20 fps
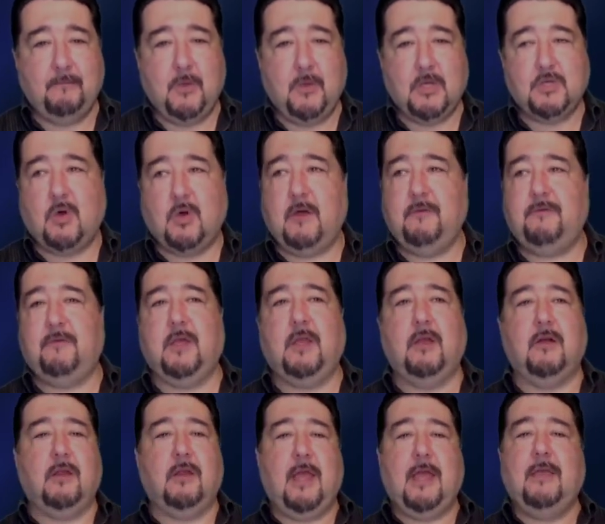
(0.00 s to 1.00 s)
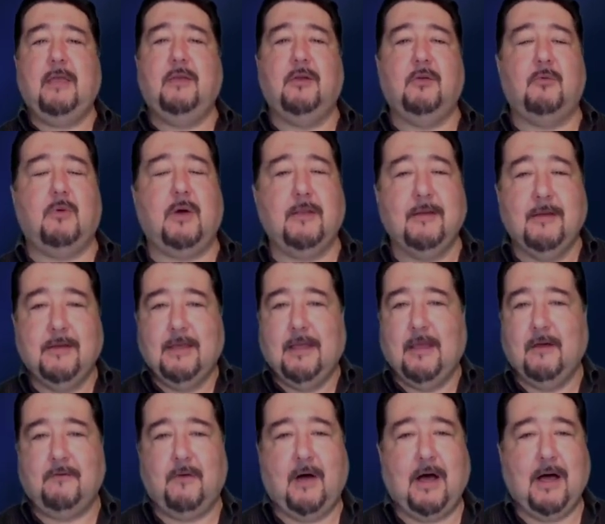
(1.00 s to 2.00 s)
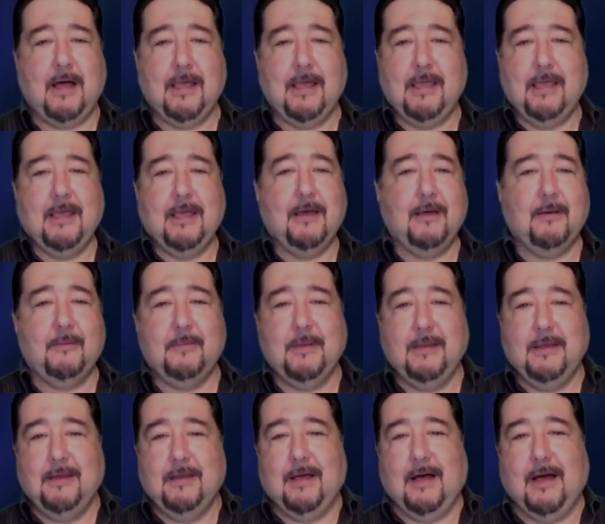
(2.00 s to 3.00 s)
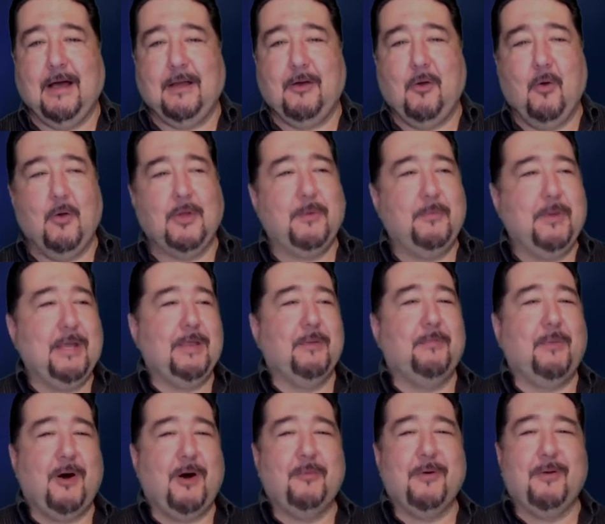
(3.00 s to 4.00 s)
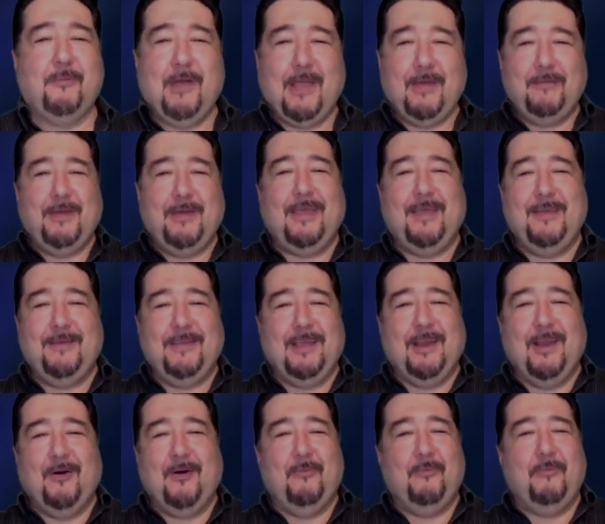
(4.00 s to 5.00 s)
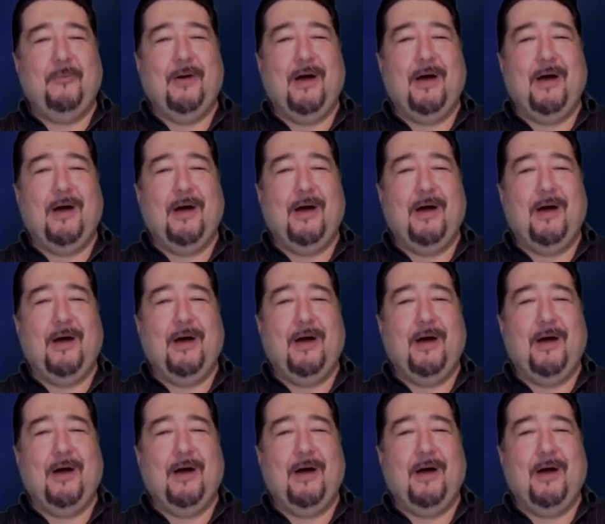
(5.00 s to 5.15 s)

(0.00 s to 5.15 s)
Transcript: So I figured, hey, you know what? If I am uh, going to be in the pulpit, maybe, you know,